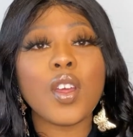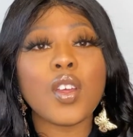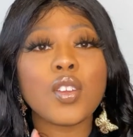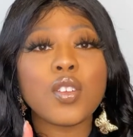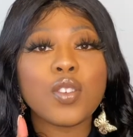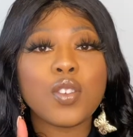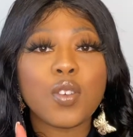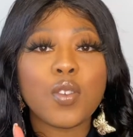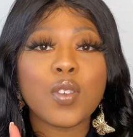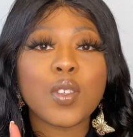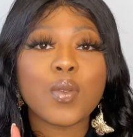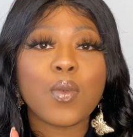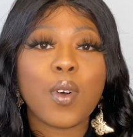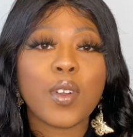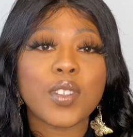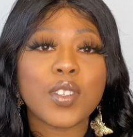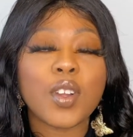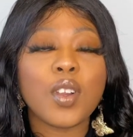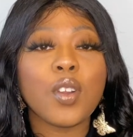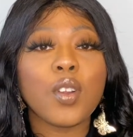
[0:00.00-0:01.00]
do
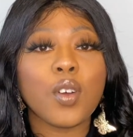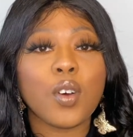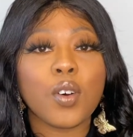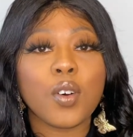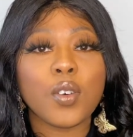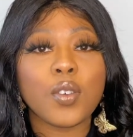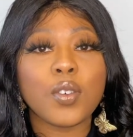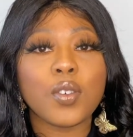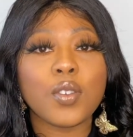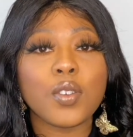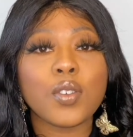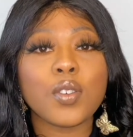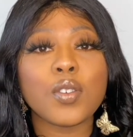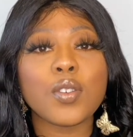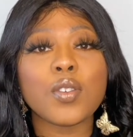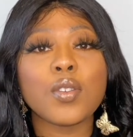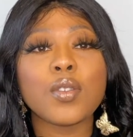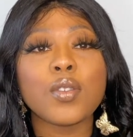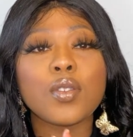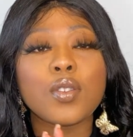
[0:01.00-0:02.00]
squats alone
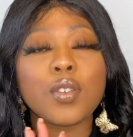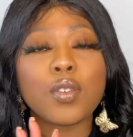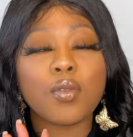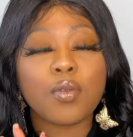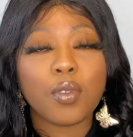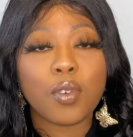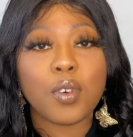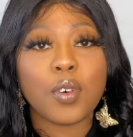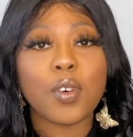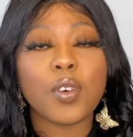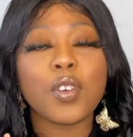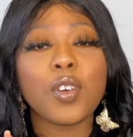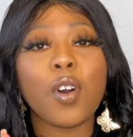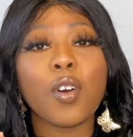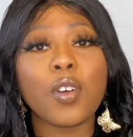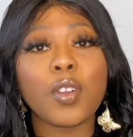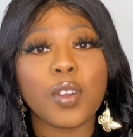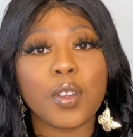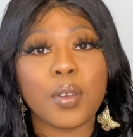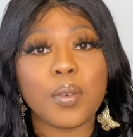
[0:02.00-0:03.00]
to grow your
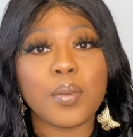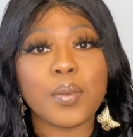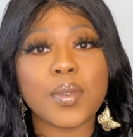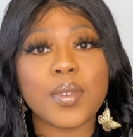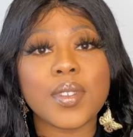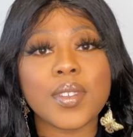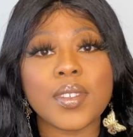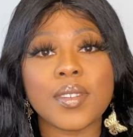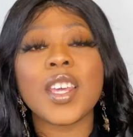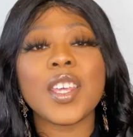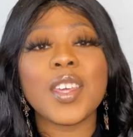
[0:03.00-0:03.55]
glutes.